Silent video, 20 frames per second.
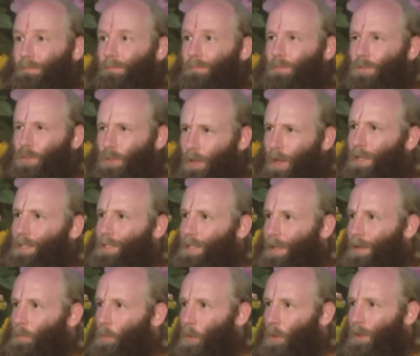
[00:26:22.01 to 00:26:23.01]
Should I
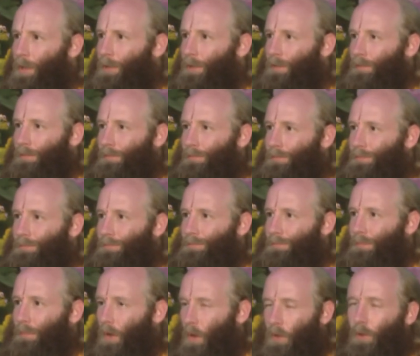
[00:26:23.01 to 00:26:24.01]
say more?
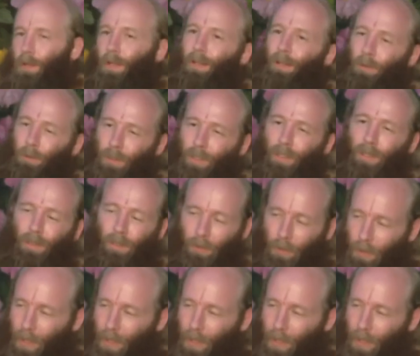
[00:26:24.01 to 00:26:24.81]
Okay, go